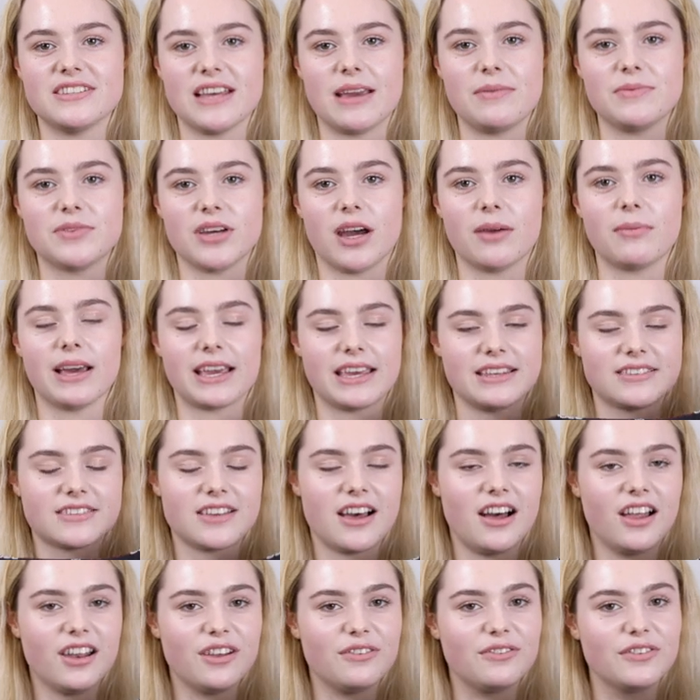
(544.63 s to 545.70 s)
same time. Like, it's
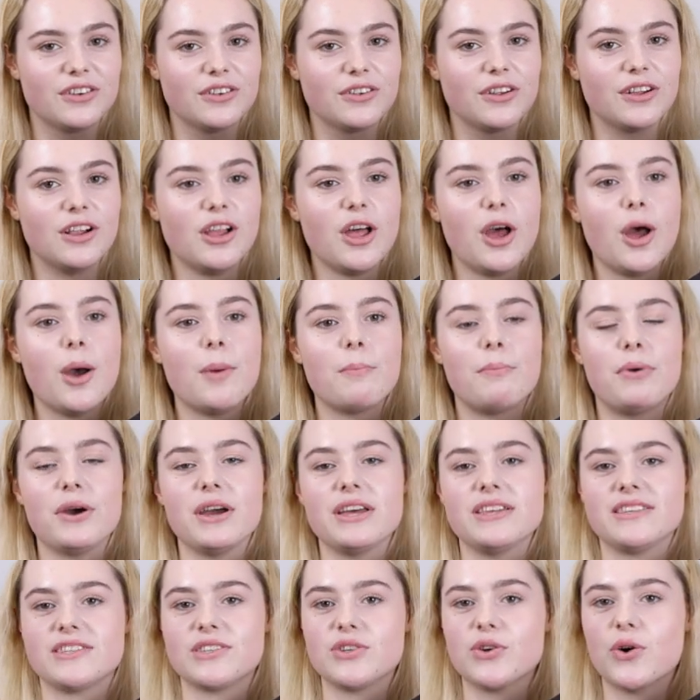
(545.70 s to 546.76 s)
colourful, but
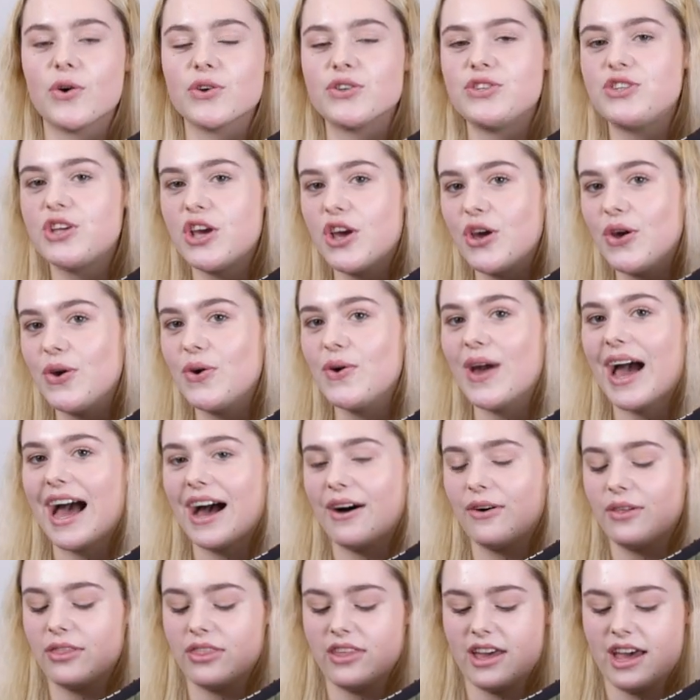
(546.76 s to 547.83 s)
it's not too
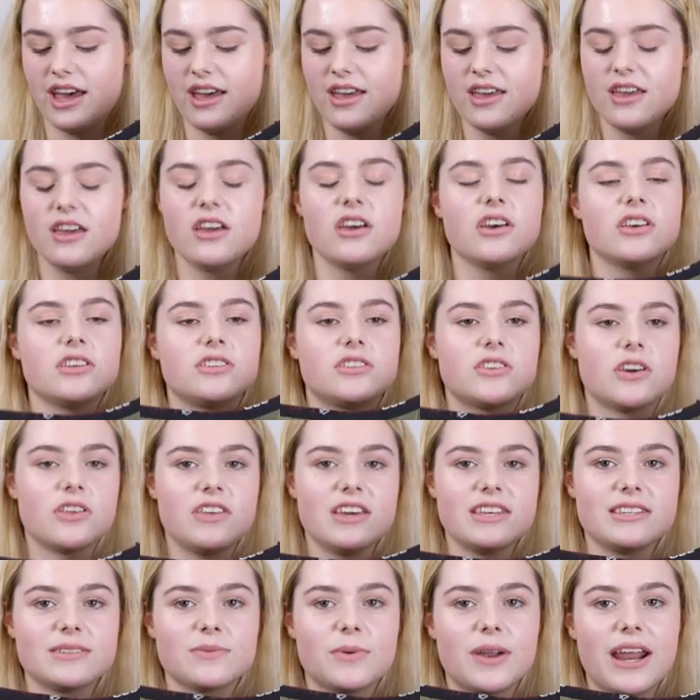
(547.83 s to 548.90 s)
out there. So
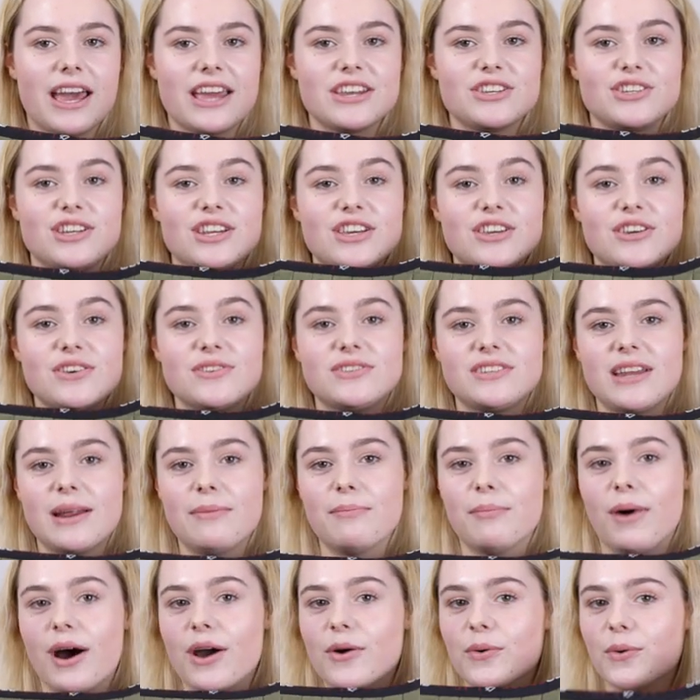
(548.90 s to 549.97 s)
this one I actually used
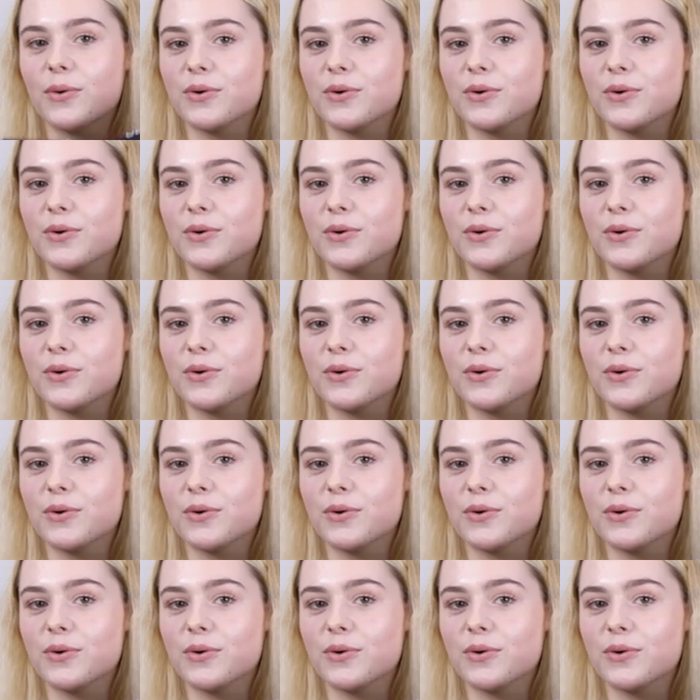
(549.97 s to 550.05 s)
in my